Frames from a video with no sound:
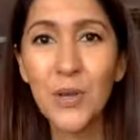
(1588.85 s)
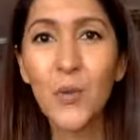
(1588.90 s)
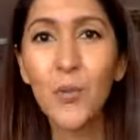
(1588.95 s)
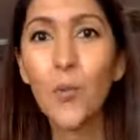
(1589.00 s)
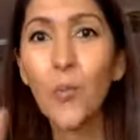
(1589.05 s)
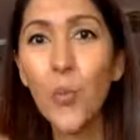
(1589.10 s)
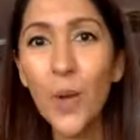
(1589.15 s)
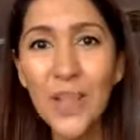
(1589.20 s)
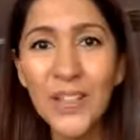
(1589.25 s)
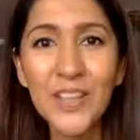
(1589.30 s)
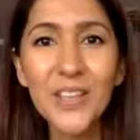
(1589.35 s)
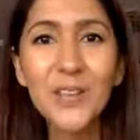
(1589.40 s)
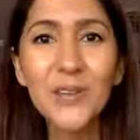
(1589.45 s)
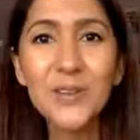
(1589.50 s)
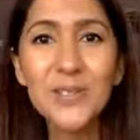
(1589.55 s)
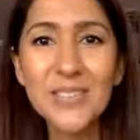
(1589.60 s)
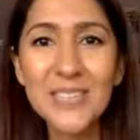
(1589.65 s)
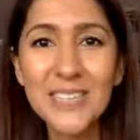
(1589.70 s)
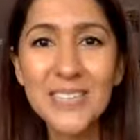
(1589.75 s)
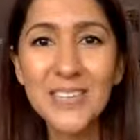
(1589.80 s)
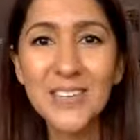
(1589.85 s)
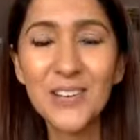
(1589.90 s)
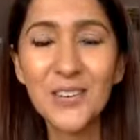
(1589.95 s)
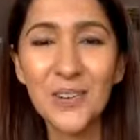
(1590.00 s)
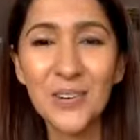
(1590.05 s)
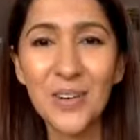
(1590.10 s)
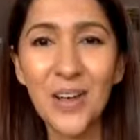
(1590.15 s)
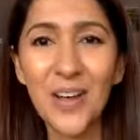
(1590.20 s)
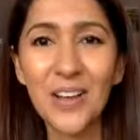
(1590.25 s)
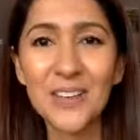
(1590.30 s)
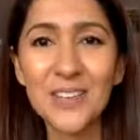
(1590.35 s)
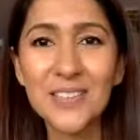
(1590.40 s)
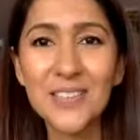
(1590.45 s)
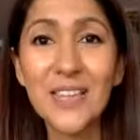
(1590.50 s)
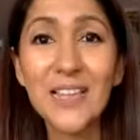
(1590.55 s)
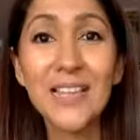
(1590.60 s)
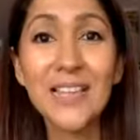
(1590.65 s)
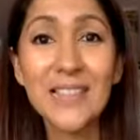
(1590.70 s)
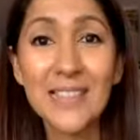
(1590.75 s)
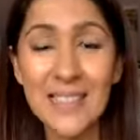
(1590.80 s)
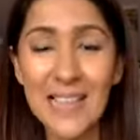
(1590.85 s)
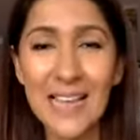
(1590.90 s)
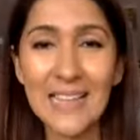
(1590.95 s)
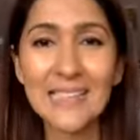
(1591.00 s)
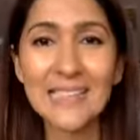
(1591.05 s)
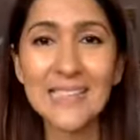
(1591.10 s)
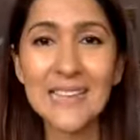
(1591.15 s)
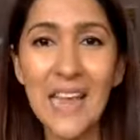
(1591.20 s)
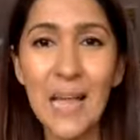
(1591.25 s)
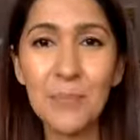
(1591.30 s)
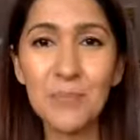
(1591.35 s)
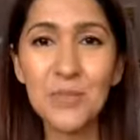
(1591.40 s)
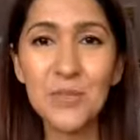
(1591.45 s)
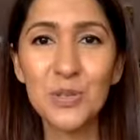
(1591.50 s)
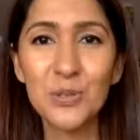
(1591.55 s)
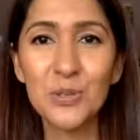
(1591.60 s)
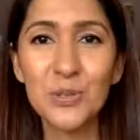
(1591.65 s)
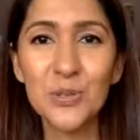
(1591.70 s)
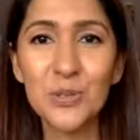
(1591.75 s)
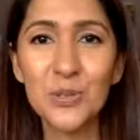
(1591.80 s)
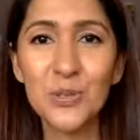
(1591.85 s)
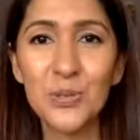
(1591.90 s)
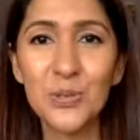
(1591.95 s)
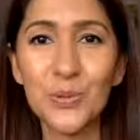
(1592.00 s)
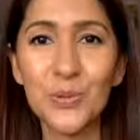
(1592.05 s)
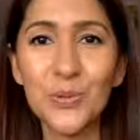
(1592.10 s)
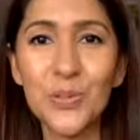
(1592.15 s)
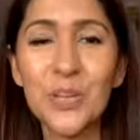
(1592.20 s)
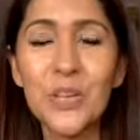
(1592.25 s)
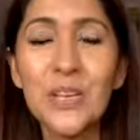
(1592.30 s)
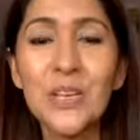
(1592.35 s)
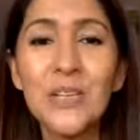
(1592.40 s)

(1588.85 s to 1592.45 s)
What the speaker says: whether you see it or not. That's an absolute truth.